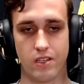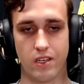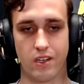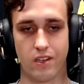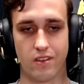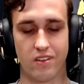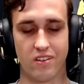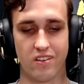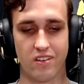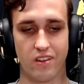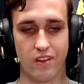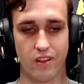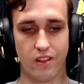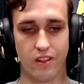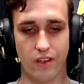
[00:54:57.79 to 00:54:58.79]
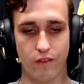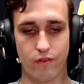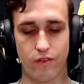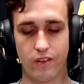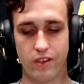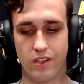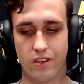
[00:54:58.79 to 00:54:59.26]
Like
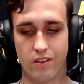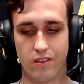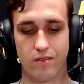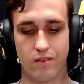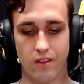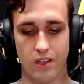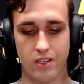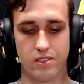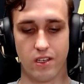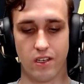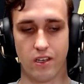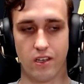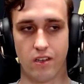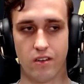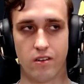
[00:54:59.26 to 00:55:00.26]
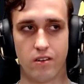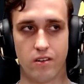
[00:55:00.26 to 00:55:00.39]
if we, let's say,